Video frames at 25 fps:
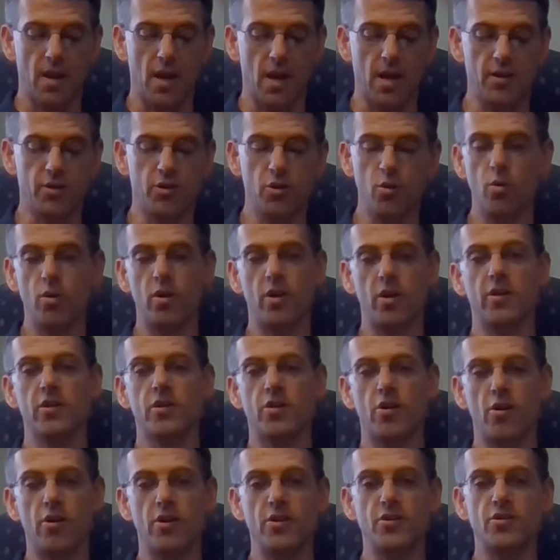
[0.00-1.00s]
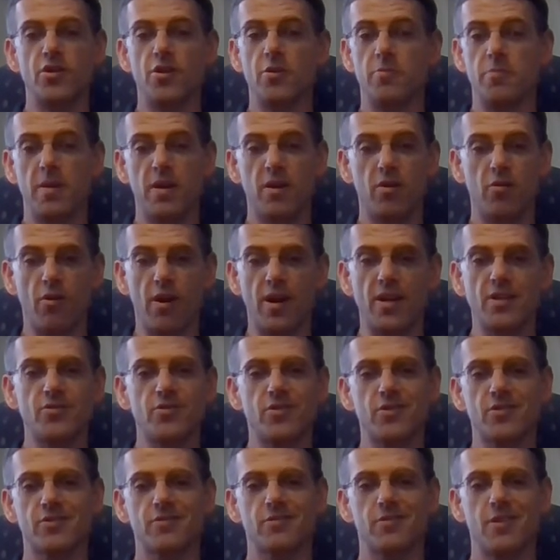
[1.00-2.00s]
I do want to encourage you to be
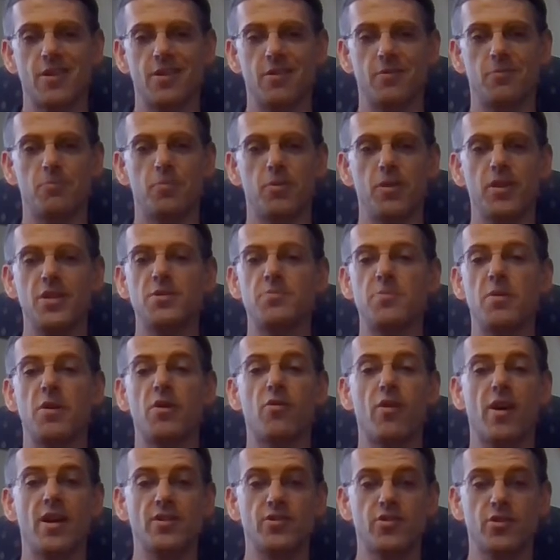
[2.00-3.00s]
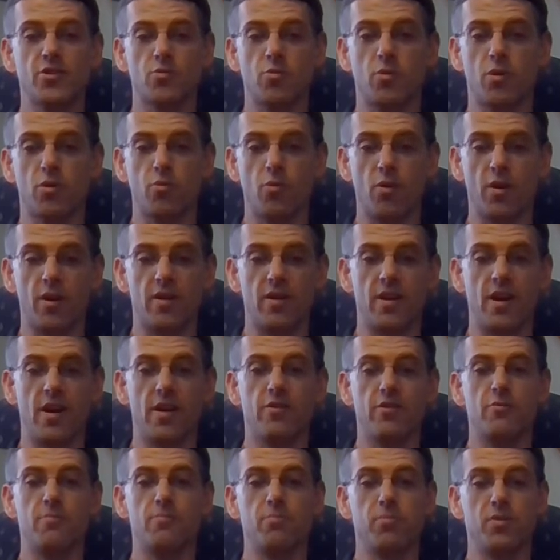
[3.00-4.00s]
gracious. Please be gracious with one
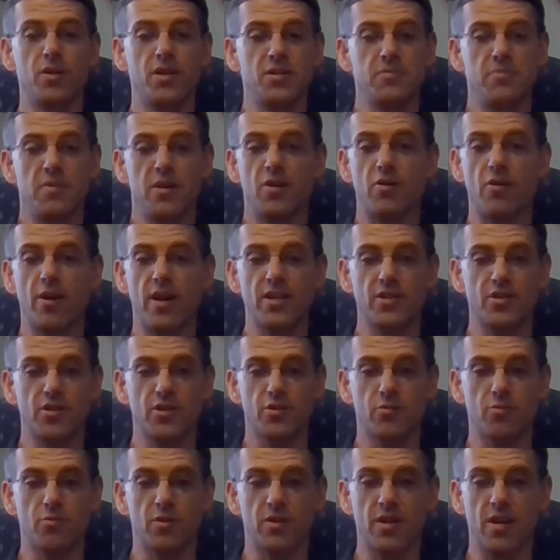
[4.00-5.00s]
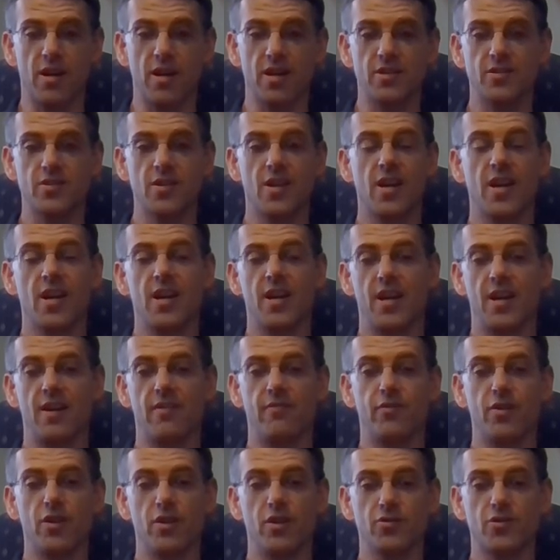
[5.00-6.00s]
another. Please be gracious with us.
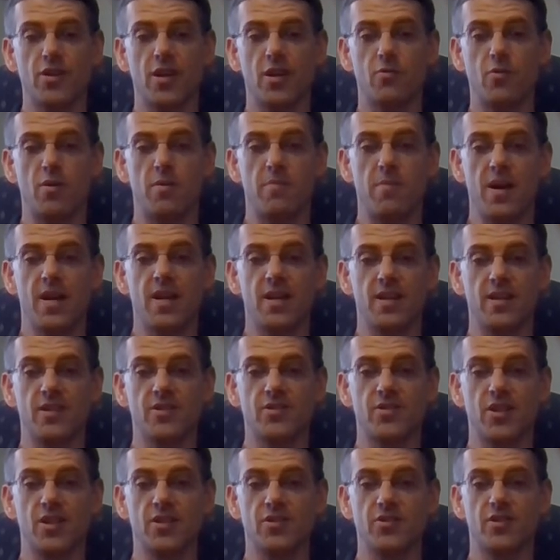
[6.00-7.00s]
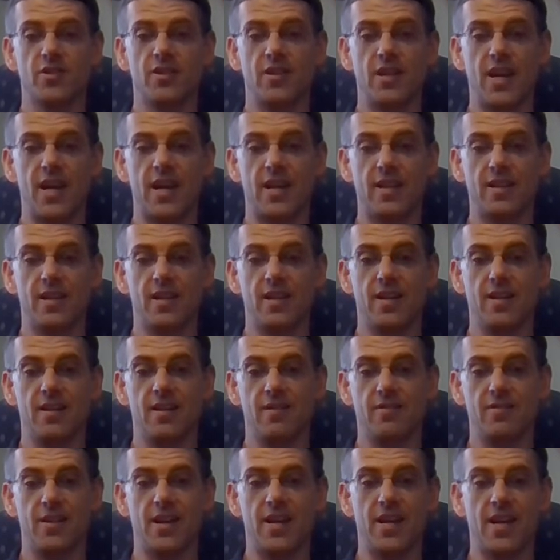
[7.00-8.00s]
It feels like we make a decision and
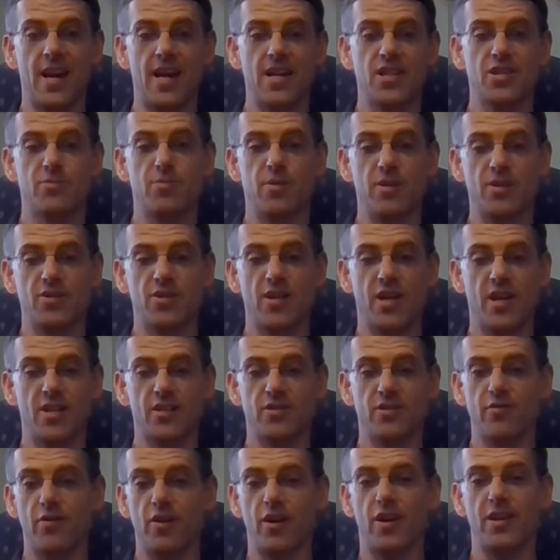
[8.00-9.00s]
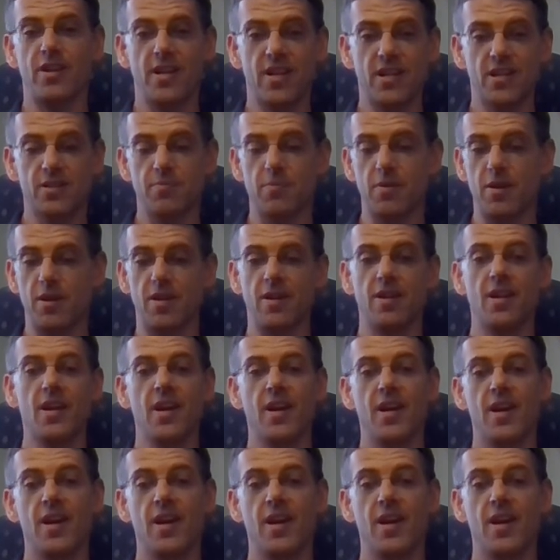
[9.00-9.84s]
then it has to be changed the very next minute.